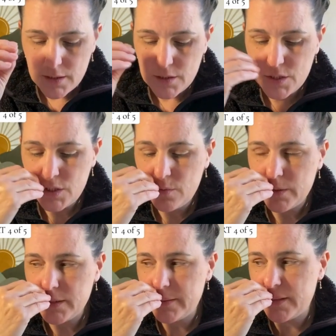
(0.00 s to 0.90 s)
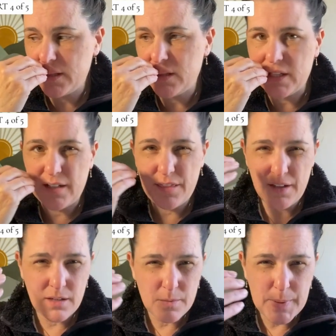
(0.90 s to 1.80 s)
She works with a lot of
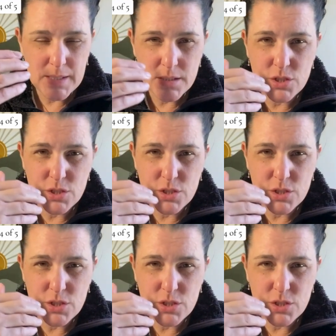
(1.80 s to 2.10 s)
therapists.